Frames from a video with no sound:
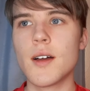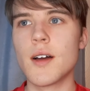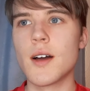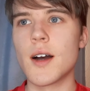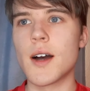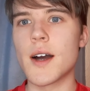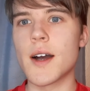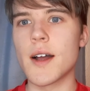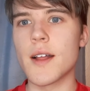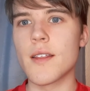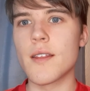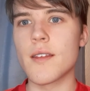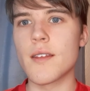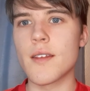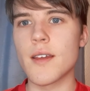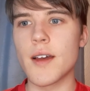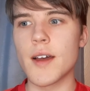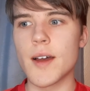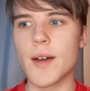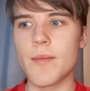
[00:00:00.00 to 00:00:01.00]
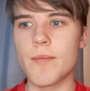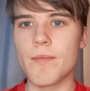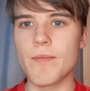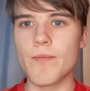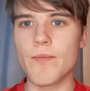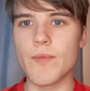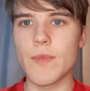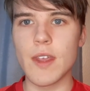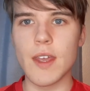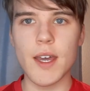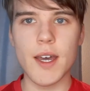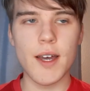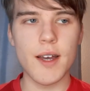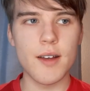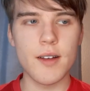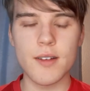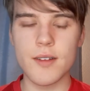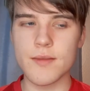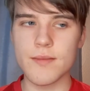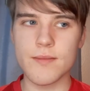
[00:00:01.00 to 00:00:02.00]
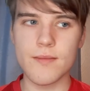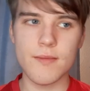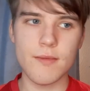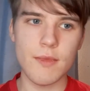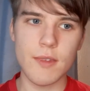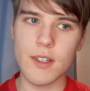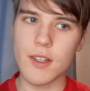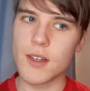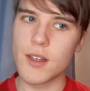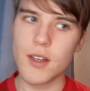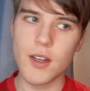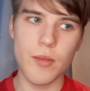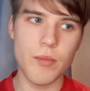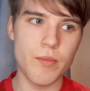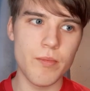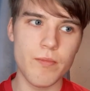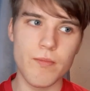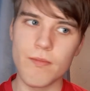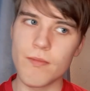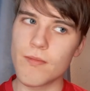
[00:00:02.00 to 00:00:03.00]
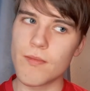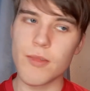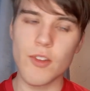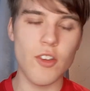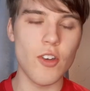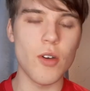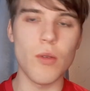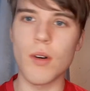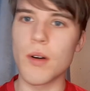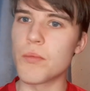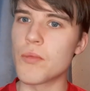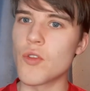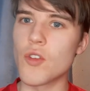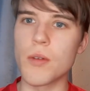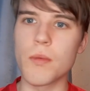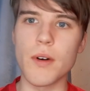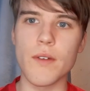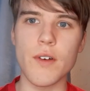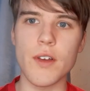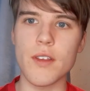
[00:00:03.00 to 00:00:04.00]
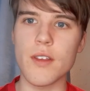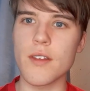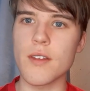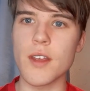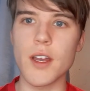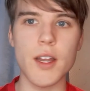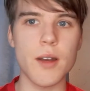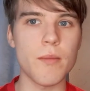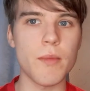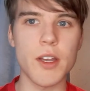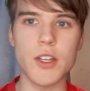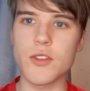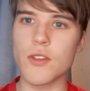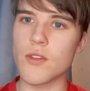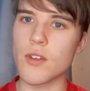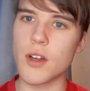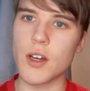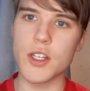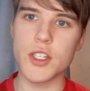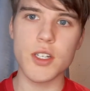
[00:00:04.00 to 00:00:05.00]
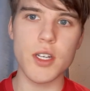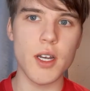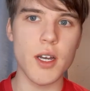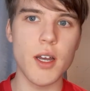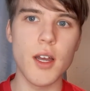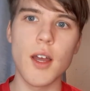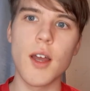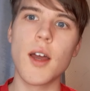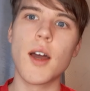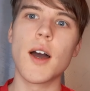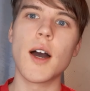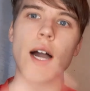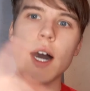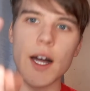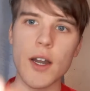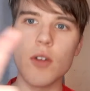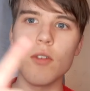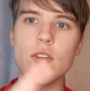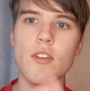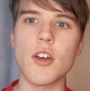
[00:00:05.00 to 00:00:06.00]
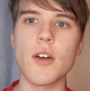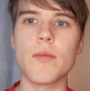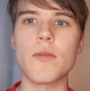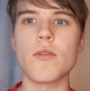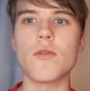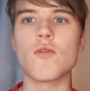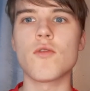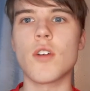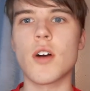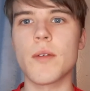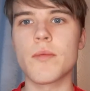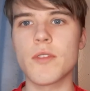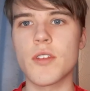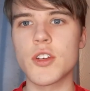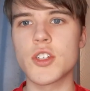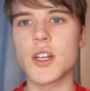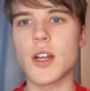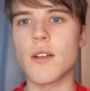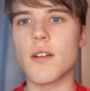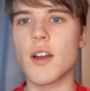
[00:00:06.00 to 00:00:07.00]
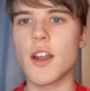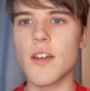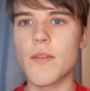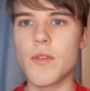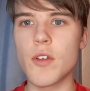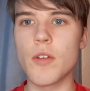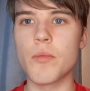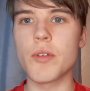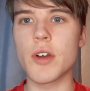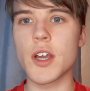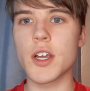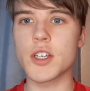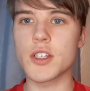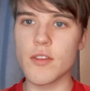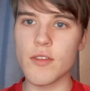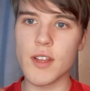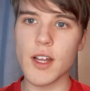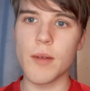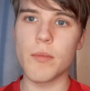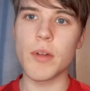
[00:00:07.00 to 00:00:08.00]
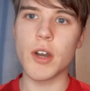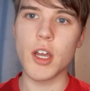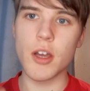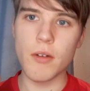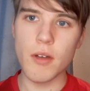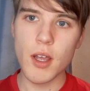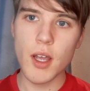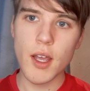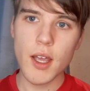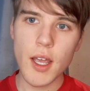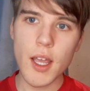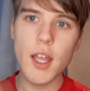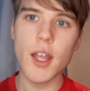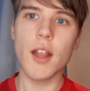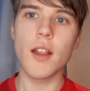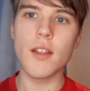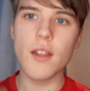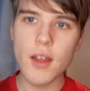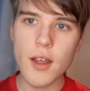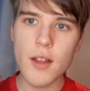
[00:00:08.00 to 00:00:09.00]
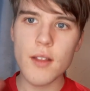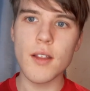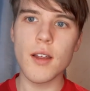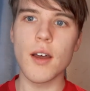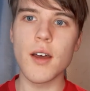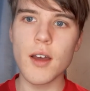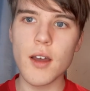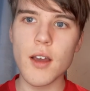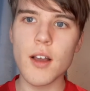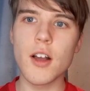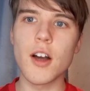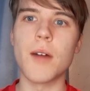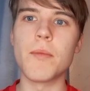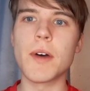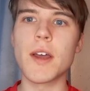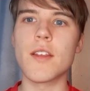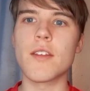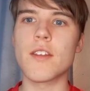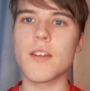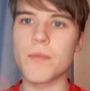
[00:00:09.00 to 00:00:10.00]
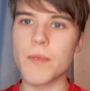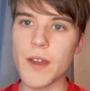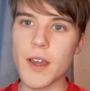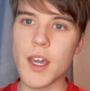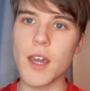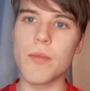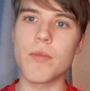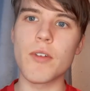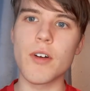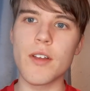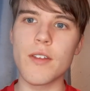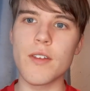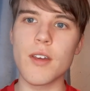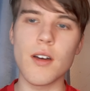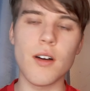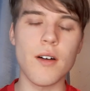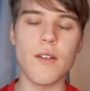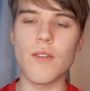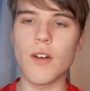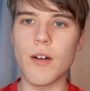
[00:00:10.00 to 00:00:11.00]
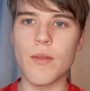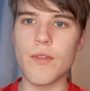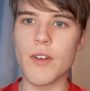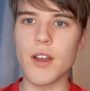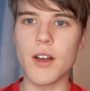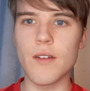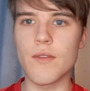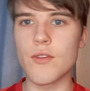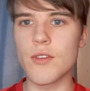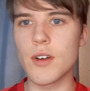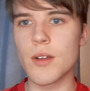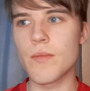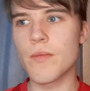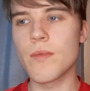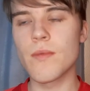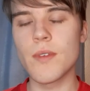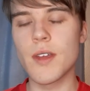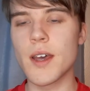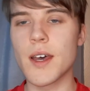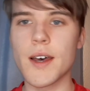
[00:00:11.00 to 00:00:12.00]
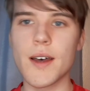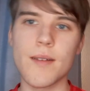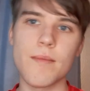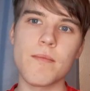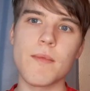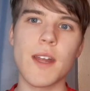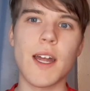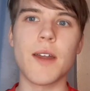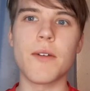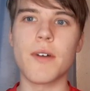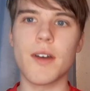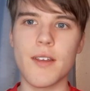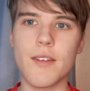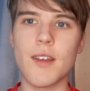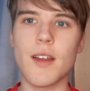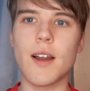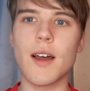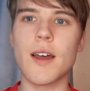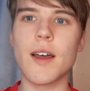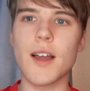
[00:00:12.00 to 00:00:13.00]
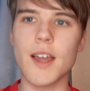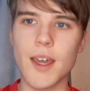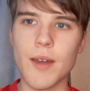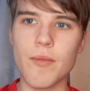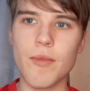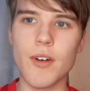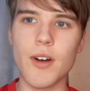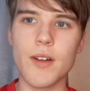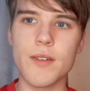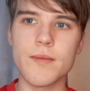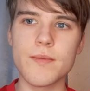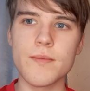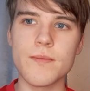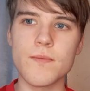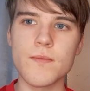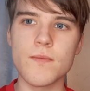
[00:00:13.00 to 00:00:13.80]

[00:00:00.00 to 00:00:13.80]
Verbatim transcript: and um, yeah, two one Bournemouth, as I said. Make sure to like, share, and also subscribe to the channel. Leave your predictions down below in the comments. It's been Keeper on it. I, I think I've already yeah. Anyway, see you later. Keep on.